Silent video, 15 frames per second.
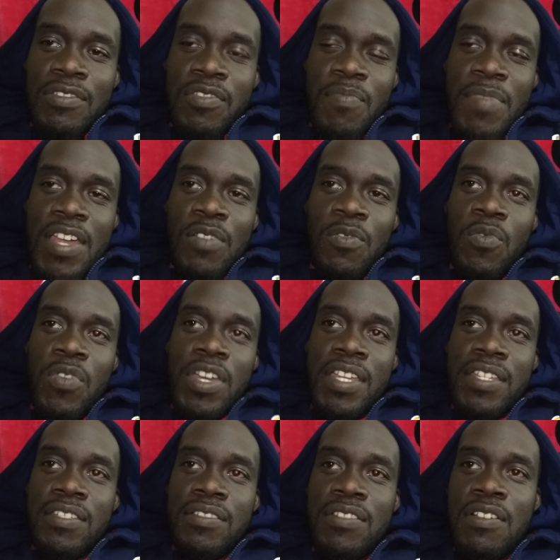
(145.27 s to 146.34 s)
No matter
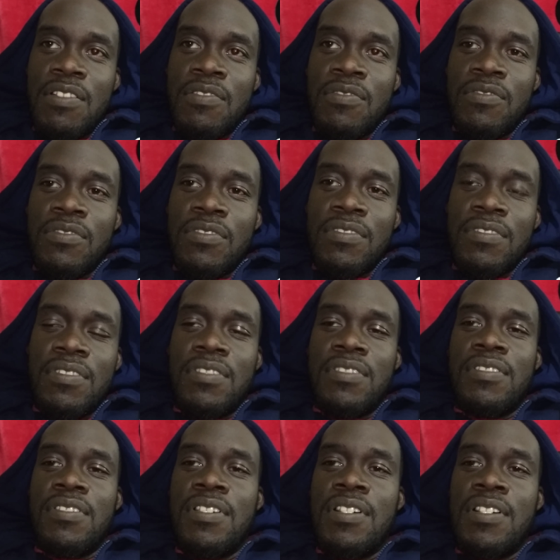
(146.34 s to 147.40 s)
what, you know,
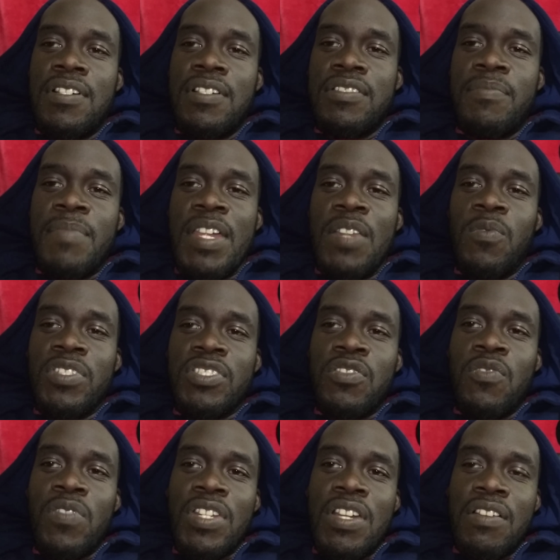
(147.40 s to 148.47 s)
no matter what's
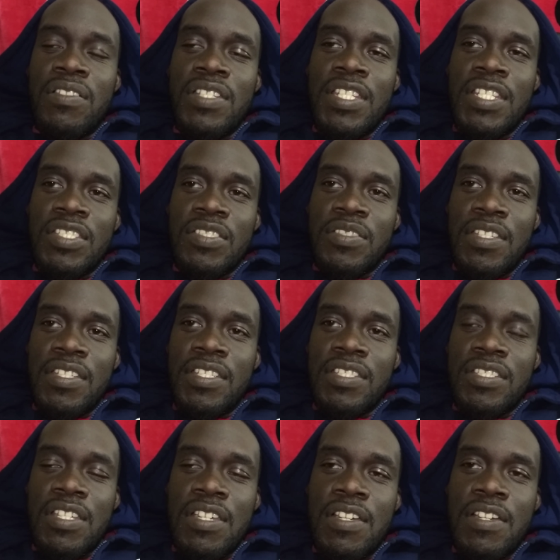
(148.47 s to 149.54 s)
going on in
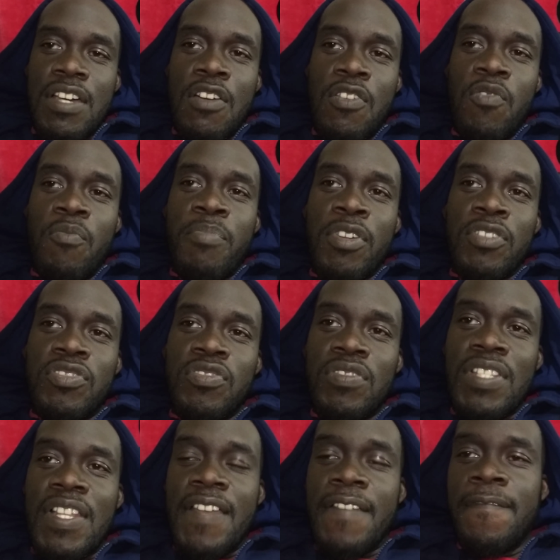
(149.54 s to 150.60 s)
his own personal
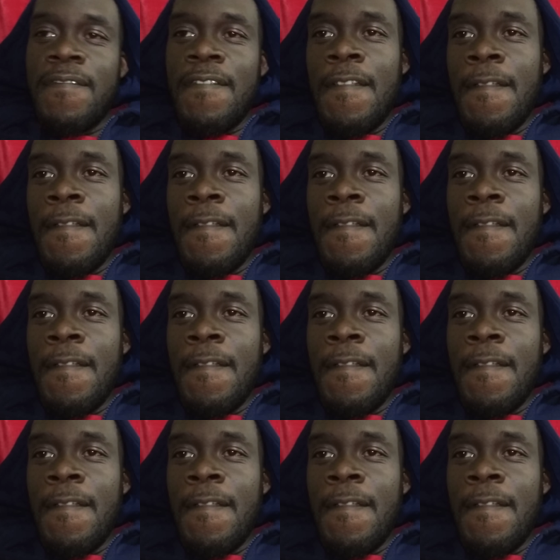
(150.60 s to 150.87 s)
life,